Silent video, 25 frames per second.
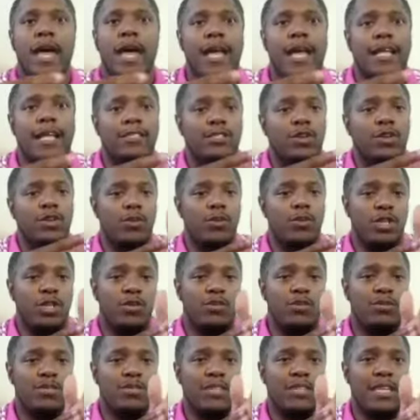And so when
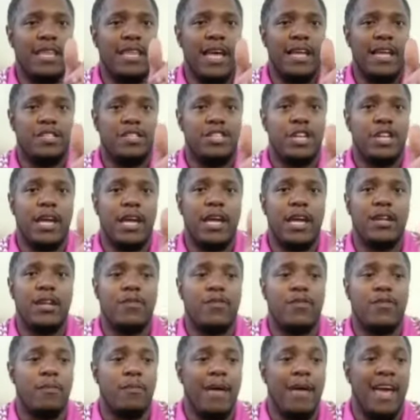you see that change
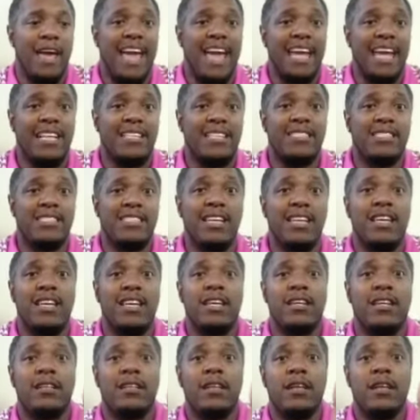from
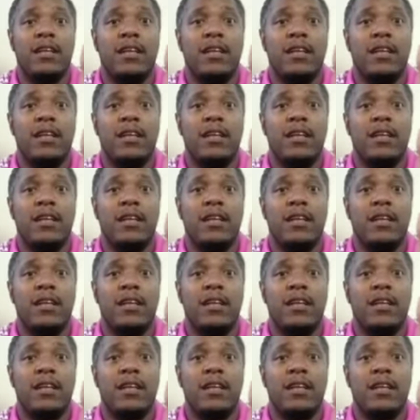18